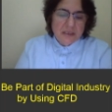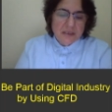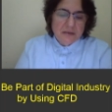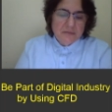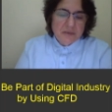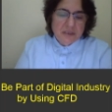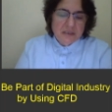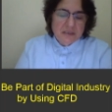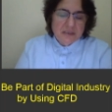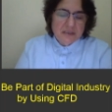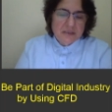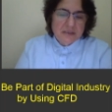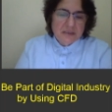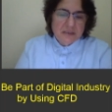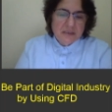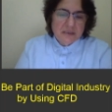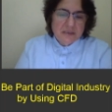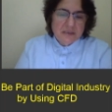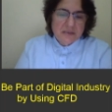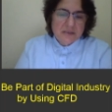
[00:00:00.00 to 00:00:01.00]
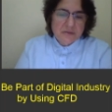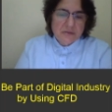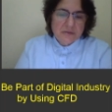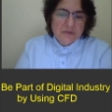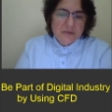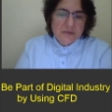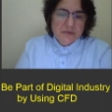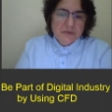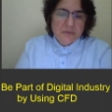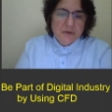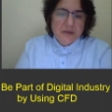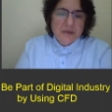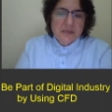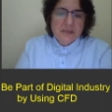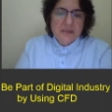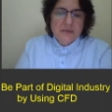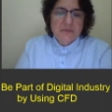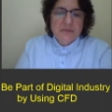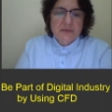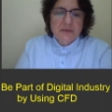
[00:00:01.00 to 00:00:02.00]
minus 3, it's also
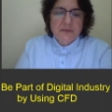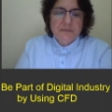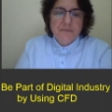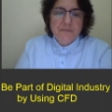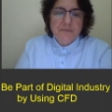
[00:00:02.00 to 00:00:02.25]
possible.